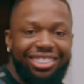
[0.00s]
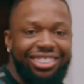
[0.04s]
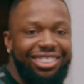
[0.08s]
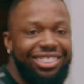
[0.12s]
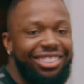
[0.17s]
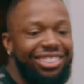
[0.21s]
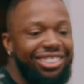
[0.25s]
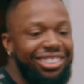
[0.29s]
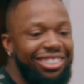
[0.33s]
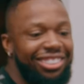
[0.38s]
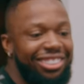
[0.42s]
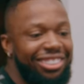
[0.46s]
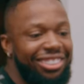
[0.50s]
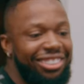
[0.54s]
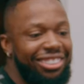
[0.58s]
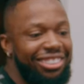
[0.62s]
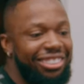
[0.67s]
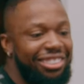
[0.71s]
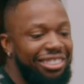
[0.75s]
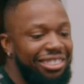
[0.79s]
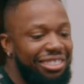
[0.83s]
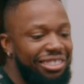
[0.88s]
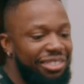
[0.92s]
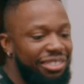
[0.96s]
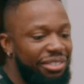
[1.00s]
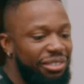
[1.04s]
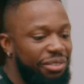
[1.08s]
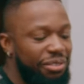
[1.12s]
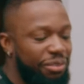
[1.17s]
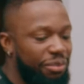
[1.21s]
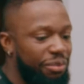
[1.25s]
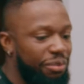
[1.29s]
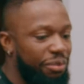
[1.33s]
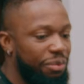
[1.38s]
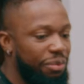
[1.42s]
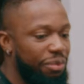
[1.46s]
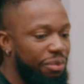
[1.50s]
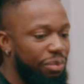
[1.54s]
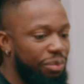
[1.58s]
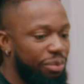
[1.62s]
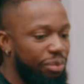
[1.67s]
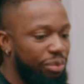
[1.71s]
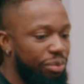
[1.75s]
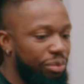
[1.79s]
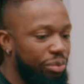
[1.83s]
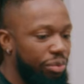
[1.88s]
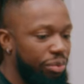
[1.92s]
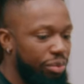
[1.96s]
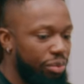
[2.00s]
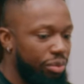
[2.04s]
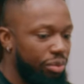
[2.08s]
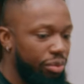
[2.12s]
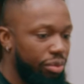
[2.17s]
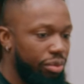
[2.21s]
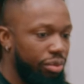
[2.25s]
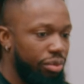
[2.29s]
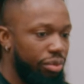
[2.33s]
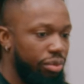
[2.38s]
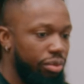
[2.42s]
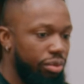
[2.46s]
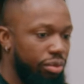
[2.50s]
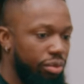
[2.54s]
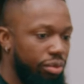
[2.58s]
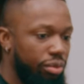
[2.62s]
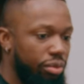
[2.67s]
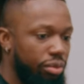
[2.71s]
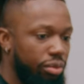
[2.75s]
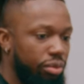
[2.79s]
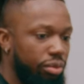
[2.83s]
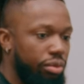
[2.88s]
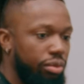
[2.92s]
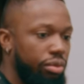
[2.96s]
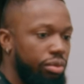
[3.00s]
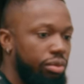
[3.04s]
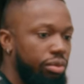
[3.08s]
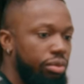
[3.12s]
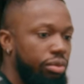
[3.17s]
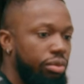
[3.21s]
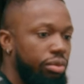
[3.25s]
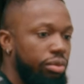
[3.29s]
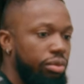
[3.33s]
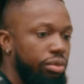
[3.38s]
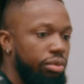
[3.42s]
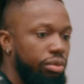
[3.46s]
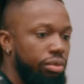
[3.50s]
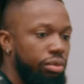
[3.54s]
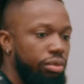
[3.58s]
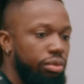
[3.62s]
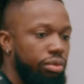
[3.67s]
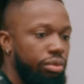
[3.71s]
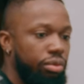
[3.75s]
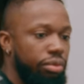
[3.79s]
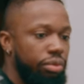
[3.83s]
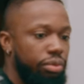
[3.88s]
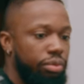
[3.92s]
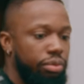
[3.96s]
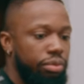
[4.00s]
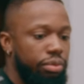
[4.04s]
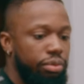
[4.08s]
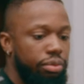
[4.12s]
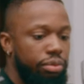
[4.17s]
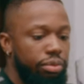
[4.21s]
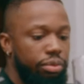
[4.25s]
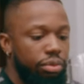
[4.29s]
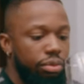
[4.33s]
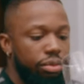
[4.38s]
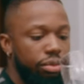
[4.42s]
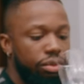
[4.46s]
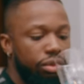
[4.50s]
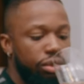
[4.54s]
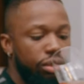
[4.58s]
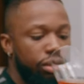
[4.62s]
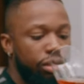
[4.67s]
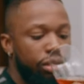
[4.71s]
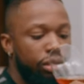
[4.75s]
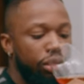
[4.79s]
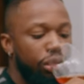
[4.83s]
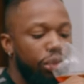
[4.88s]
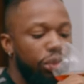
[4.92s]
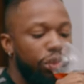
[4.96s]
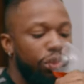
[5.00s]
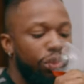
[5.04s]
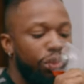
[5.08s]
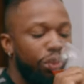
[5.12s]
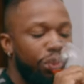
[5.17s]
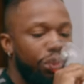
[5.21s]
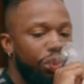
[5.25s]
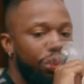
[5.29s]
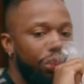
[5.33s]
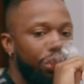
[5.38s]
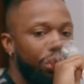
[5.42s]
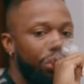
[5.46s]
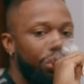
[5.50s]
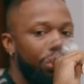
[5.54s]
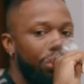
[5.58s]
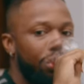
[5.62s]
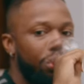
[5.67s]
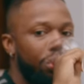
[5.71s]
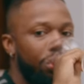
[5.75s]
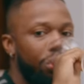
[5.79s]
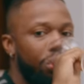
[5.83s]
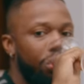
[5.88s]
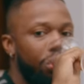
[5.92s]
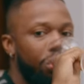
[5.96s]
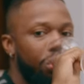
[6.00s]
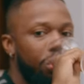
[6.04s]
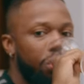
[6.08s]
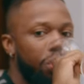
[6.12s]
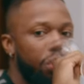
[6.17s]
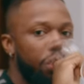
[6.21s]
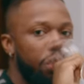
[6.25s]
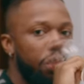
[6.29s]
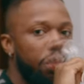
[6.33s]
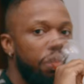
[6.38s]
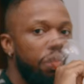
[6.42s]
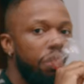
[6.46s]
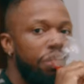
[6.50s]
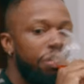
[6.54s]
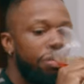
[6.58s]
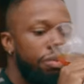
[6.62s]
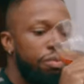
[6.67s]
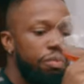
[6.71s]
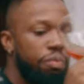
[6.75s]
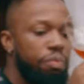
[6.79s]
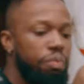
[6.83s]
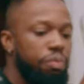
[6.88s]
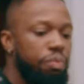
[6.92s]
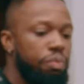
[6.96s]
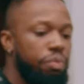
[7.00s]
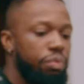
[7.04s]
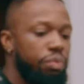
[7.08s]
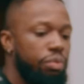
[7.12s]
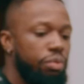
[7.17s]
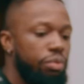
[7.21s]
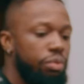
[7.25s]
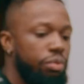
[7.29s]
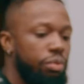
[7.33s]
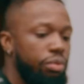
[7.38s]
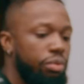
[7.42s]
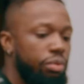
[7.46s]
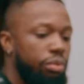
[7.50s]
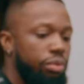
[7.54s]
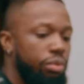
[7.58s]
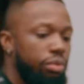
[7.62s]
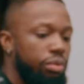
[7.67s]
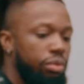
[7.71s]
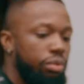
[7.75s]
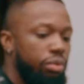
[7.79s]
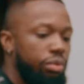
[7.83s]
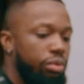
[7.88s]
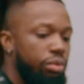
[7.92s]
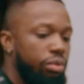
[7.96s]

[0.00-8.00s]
(not speaking)